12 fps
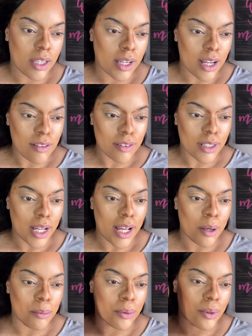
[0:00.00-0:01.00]
I forgot
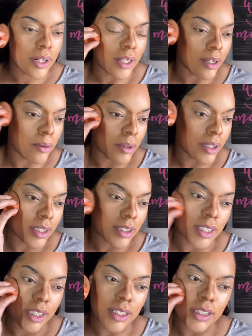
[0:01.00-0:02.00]
how pretty it was.
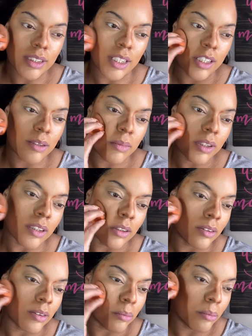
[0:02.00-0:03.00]
Like, it just gives me
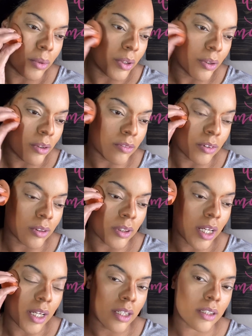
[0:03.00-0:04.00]
this beautiful,
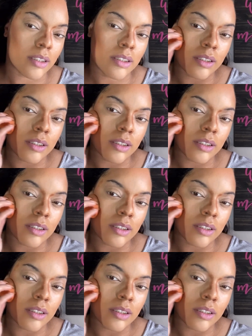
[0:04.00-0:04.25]
like,